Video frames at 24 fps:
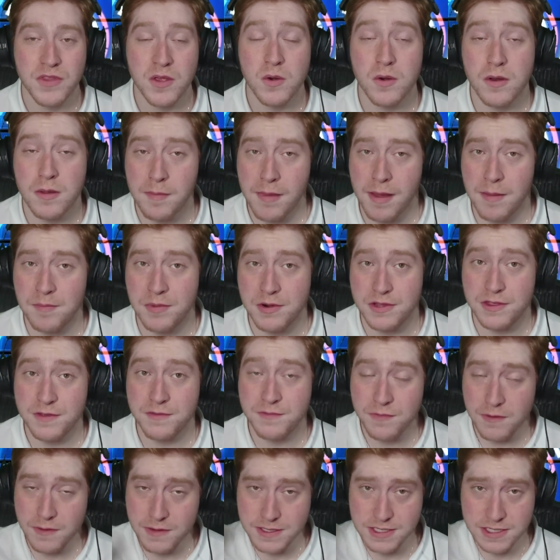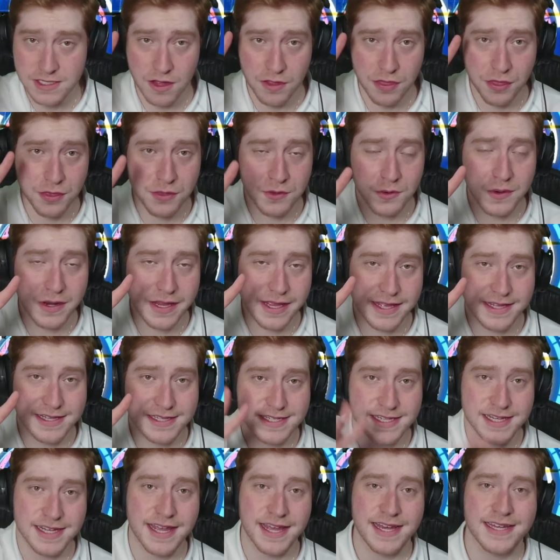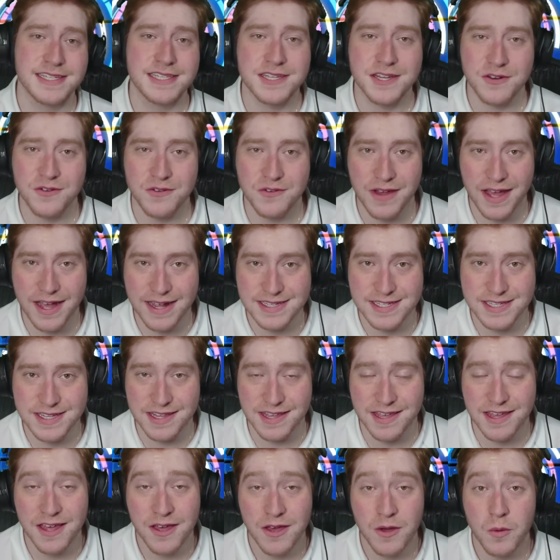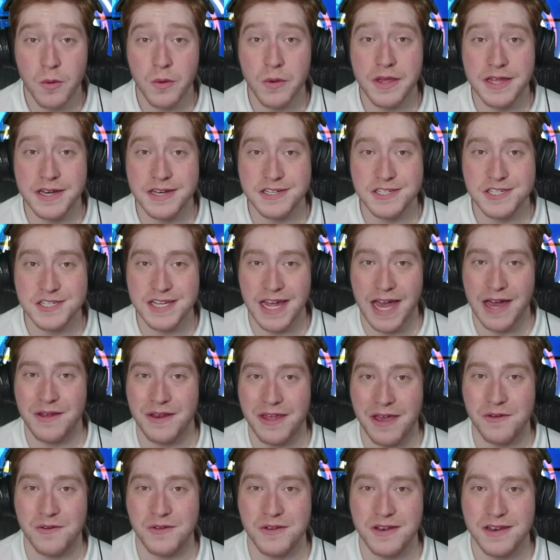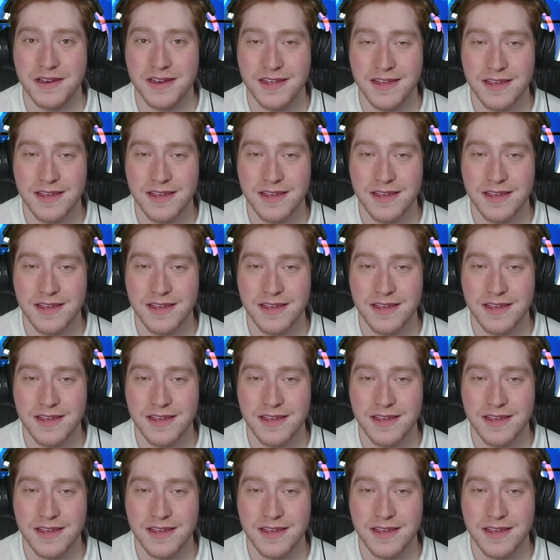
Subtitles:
Remember, the first 3 to guess correctly will get a shout out.